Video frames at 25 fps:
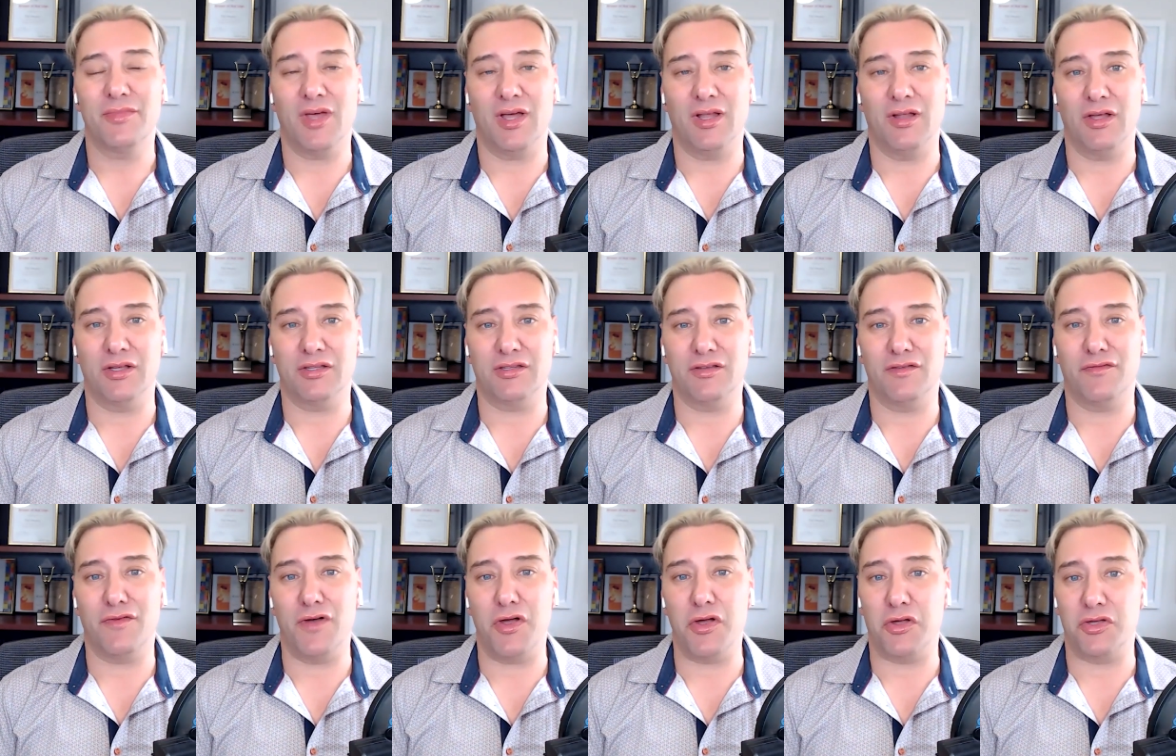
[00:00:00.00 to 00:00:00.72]
I like
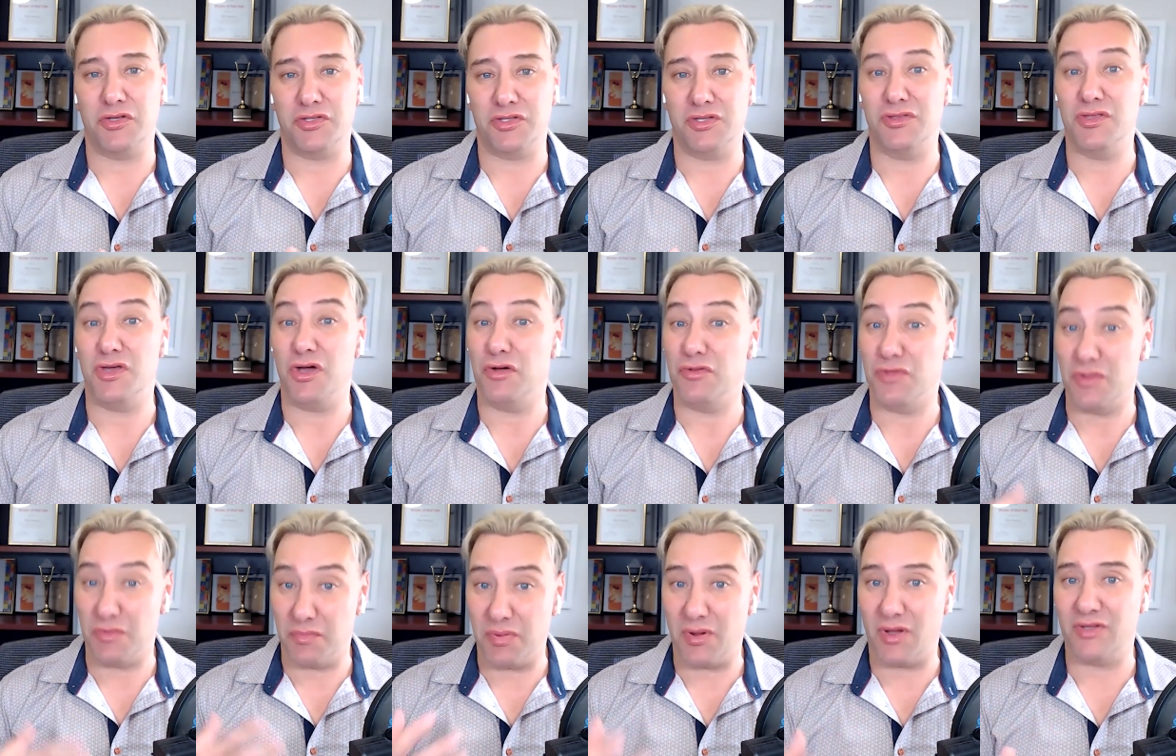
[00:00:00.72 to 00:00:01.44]
to focus on
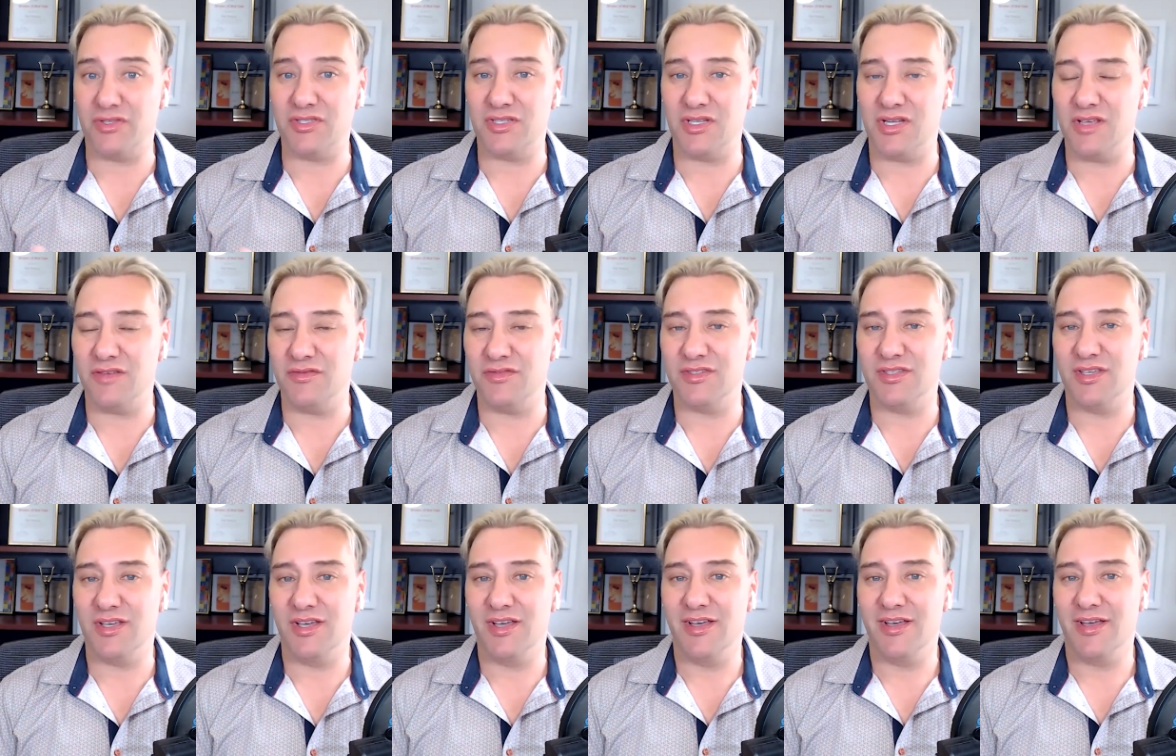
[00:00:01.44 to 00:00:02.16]
the
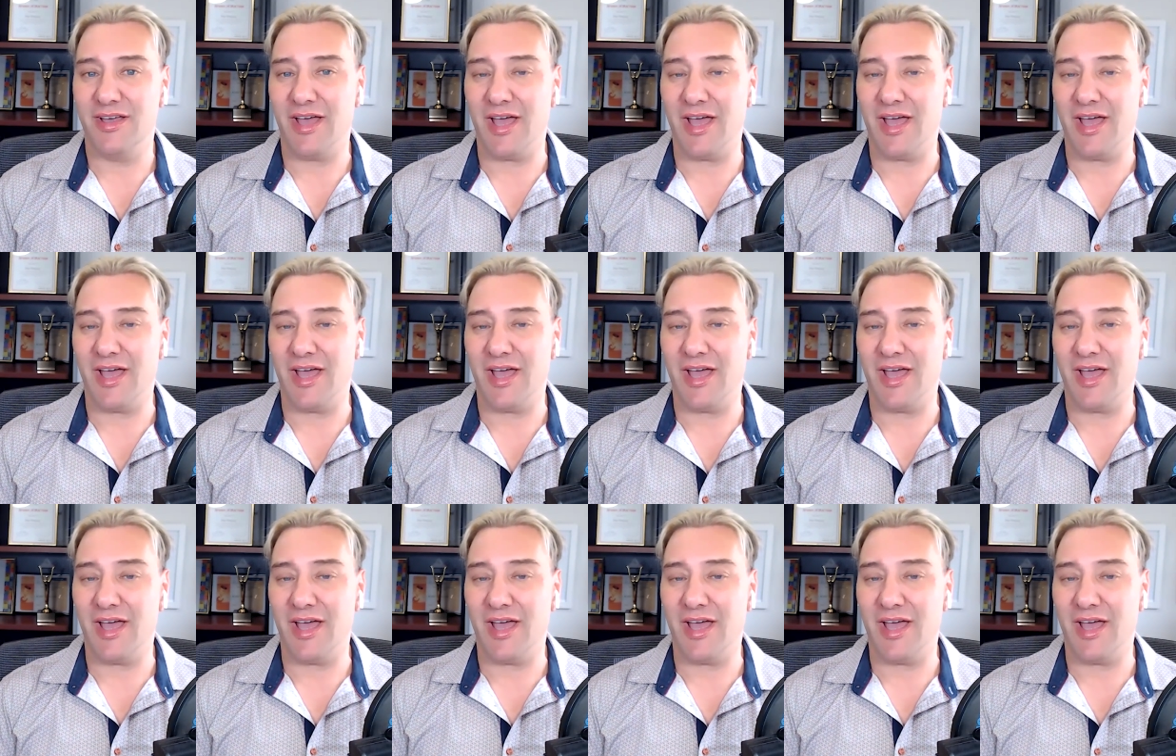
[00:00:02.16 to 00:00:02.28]
positives.